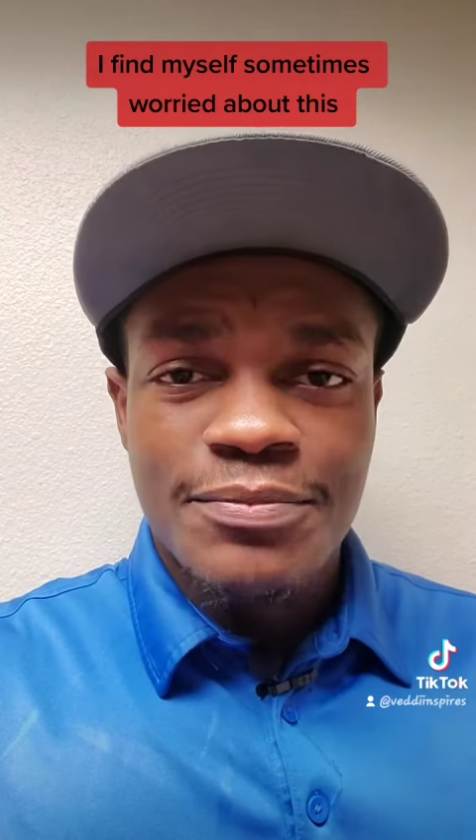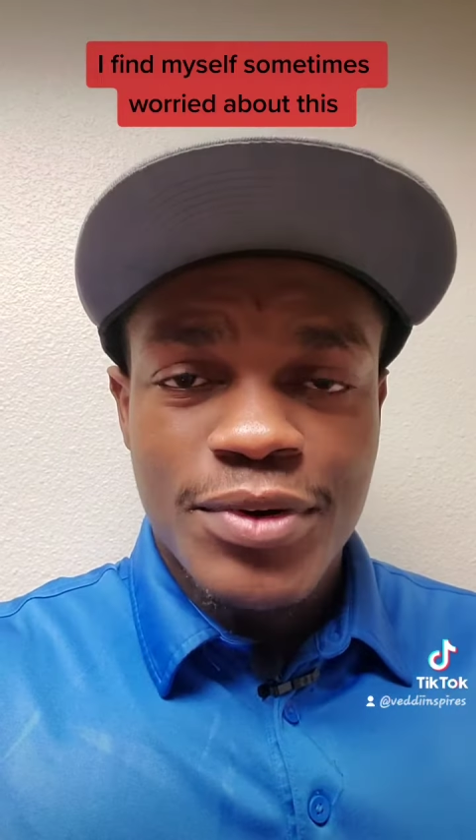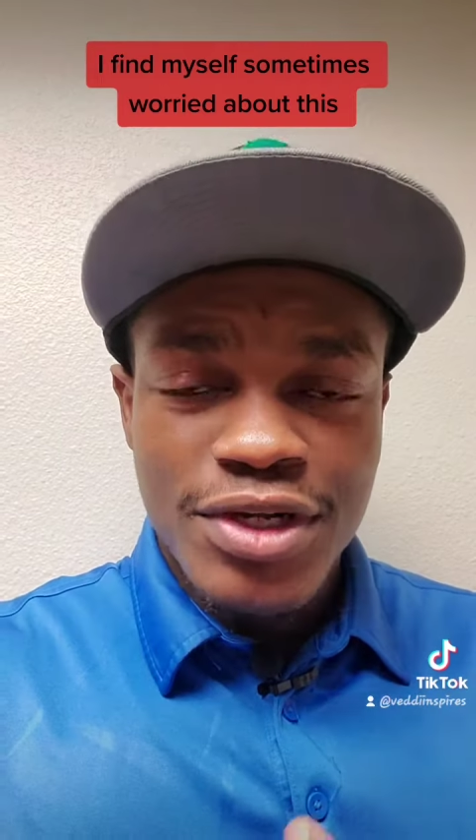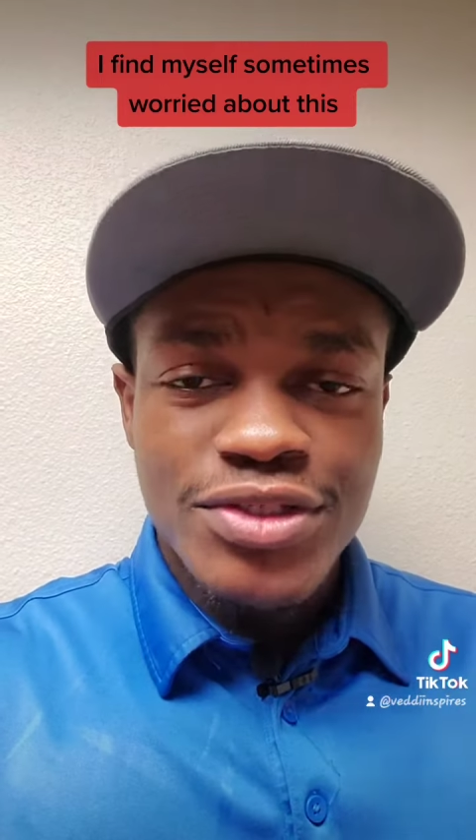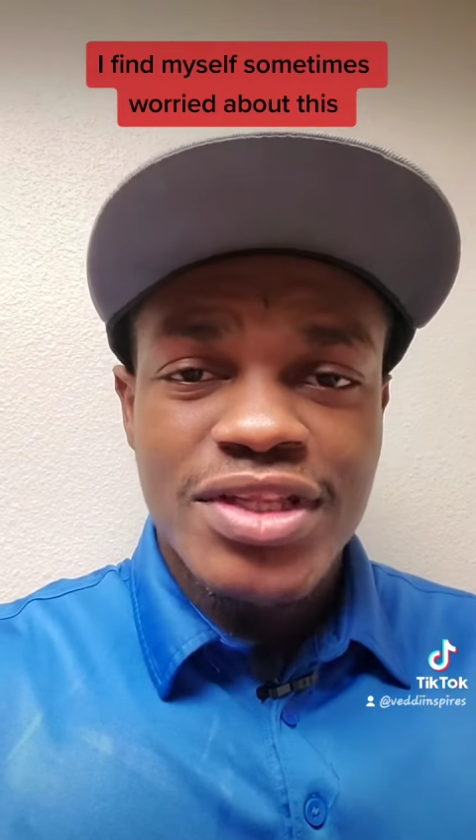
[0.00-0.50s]

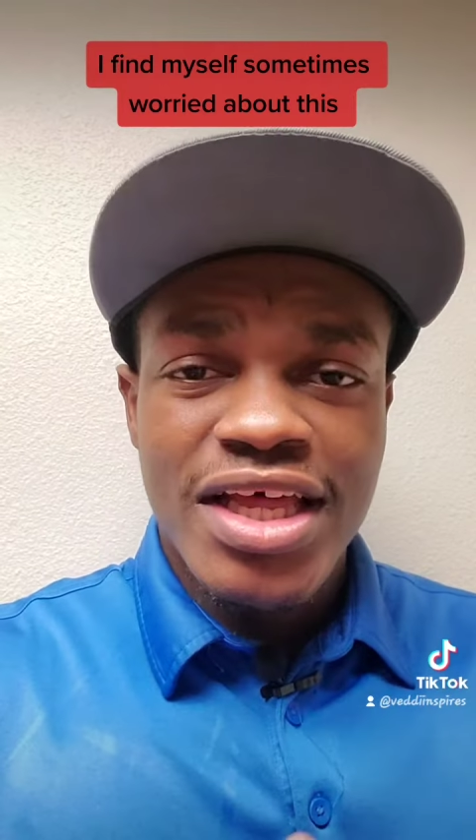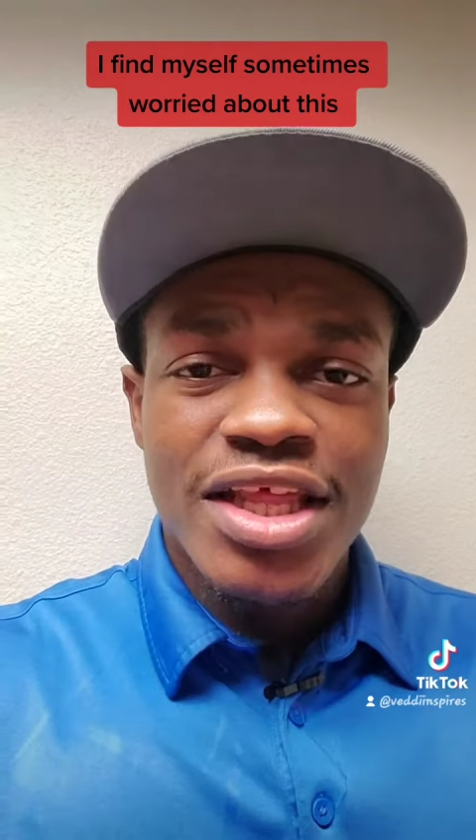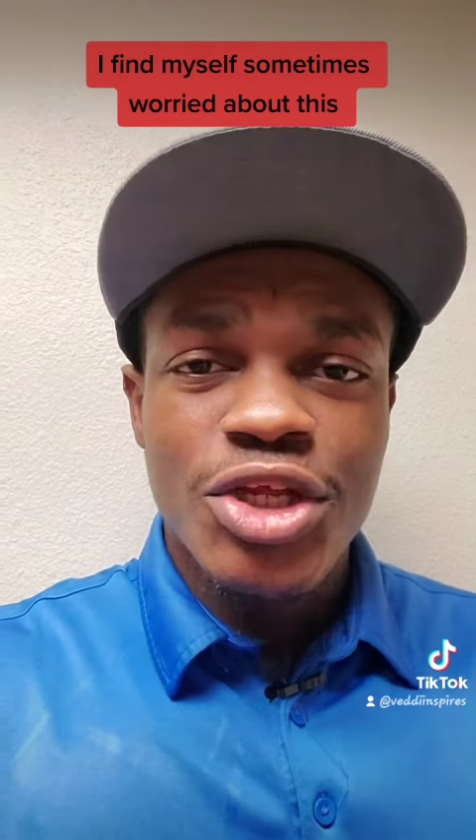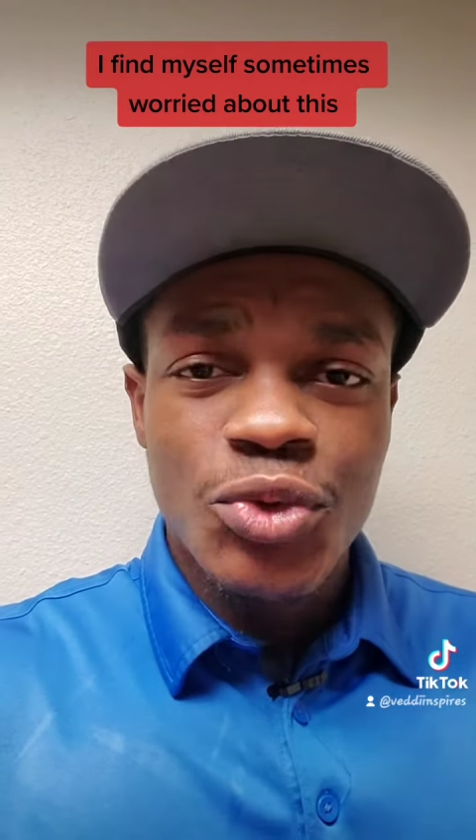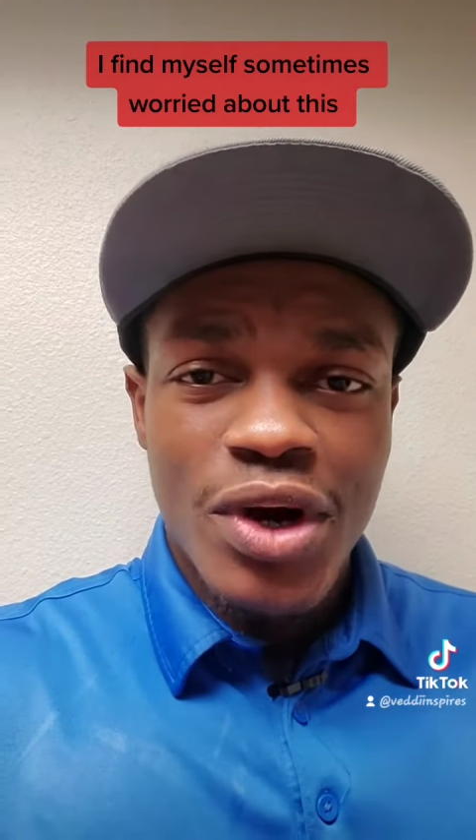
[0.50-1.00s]
Pray to that
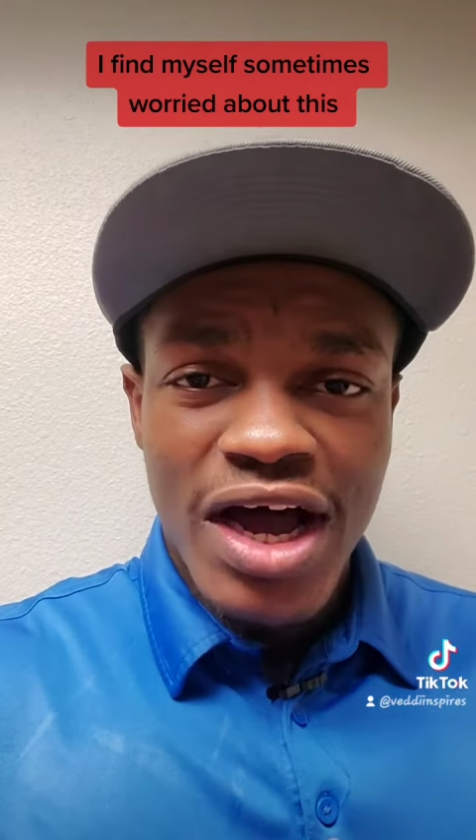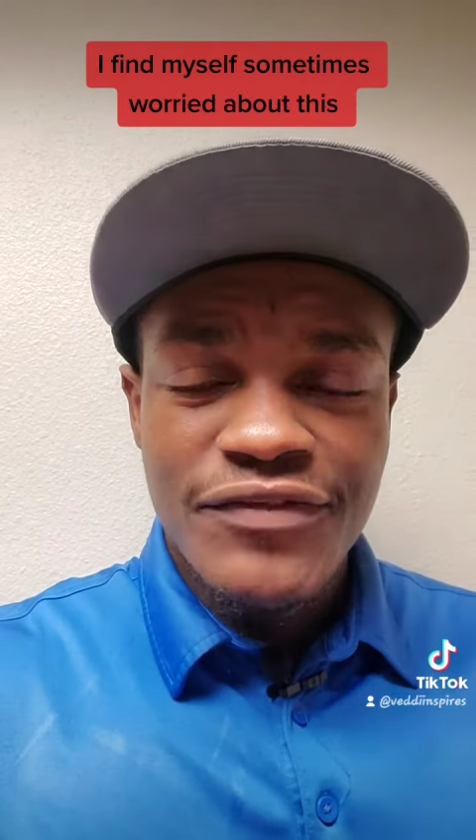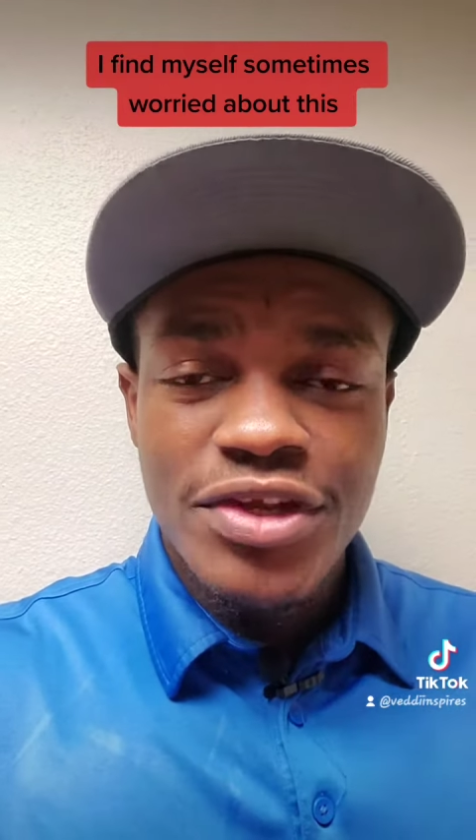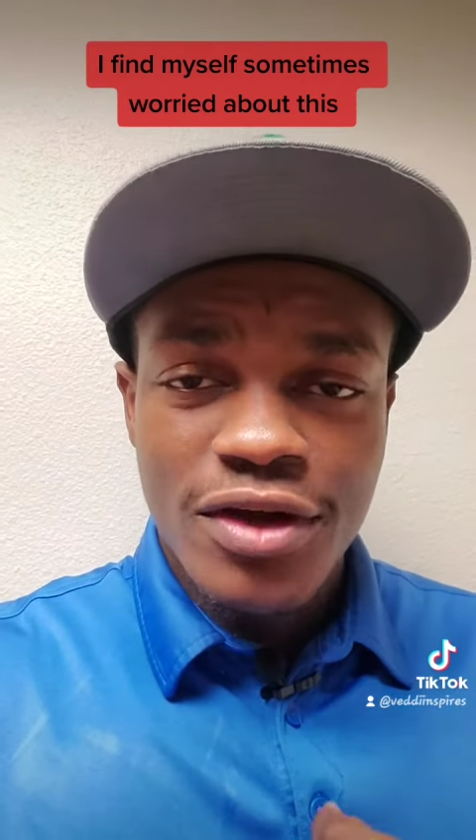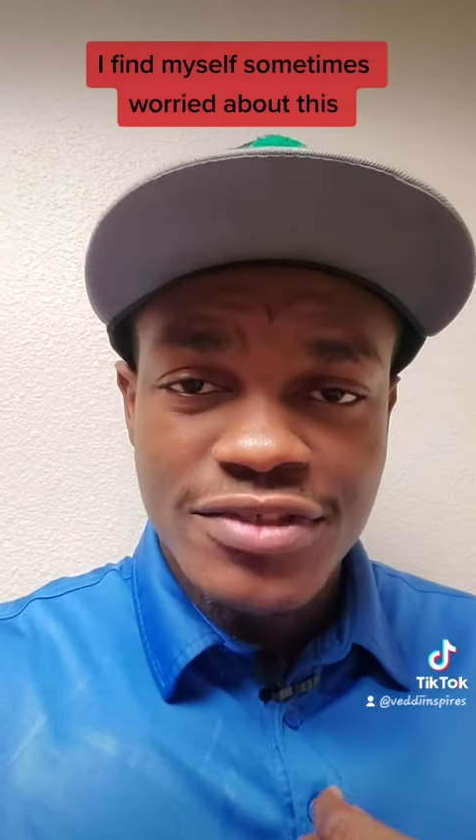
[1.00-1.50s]
that you will
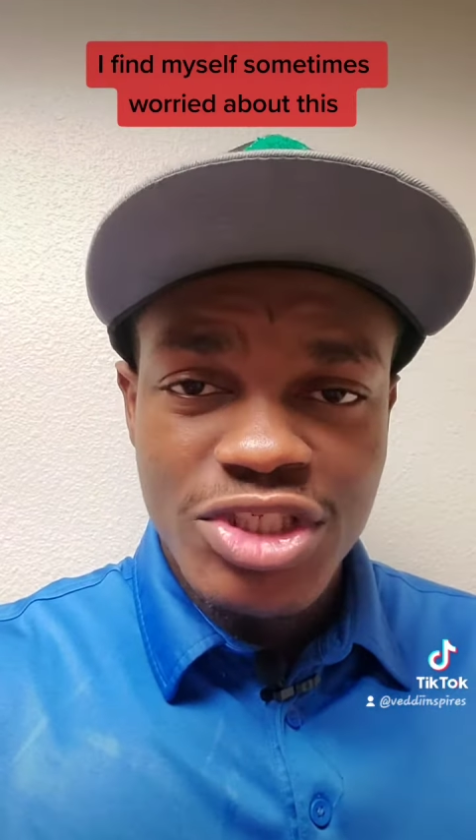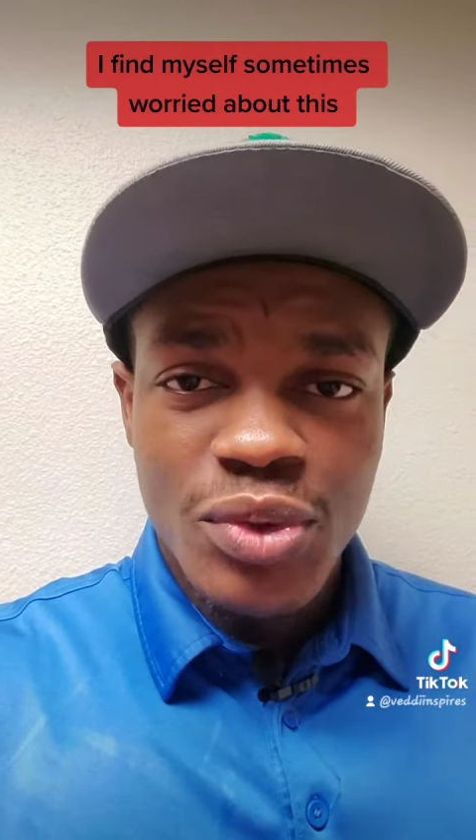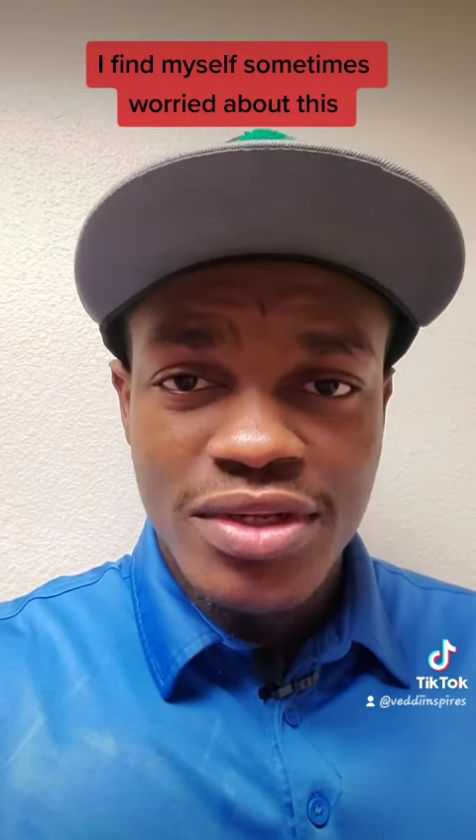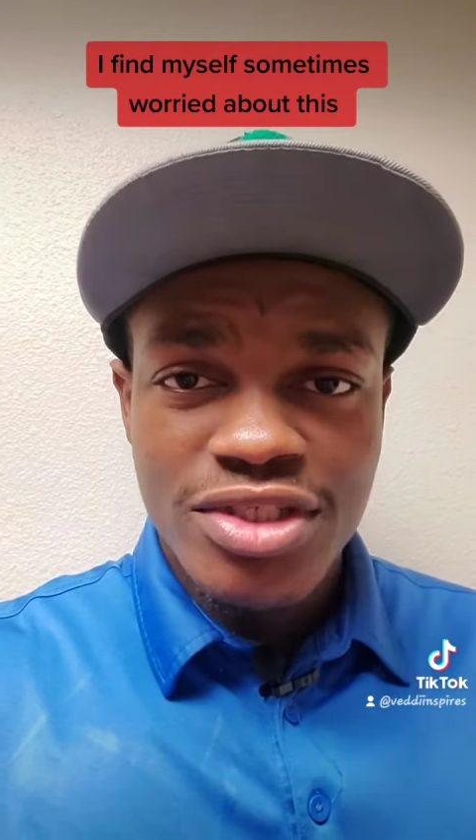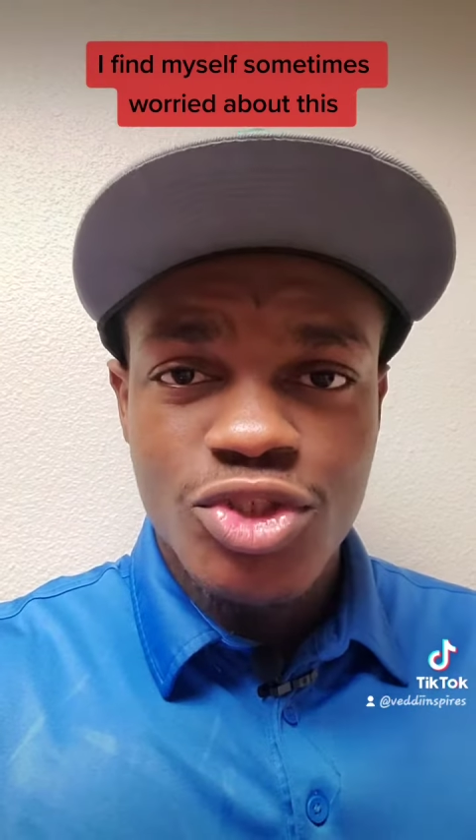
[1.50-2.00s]
have enough
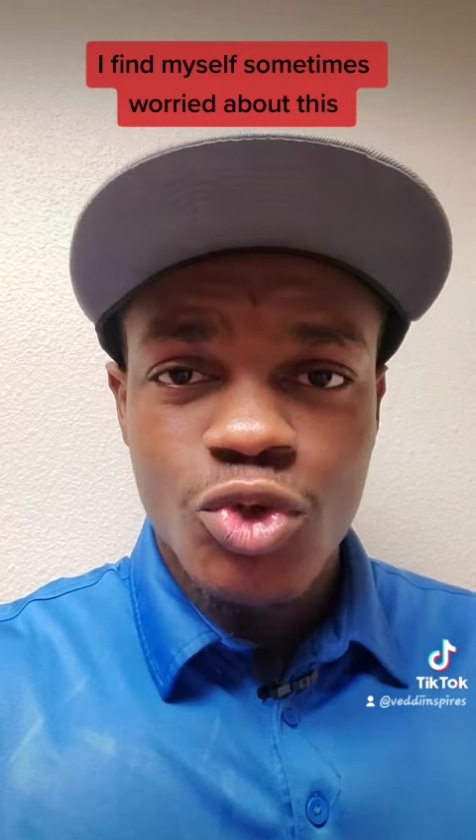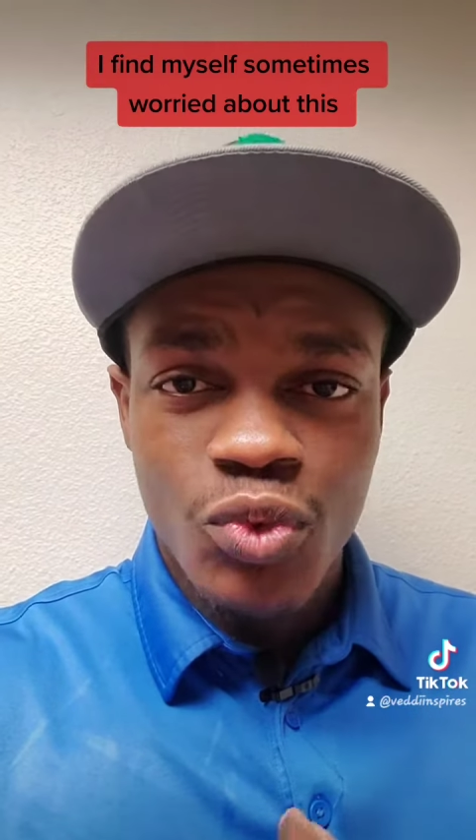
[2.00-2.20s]
strength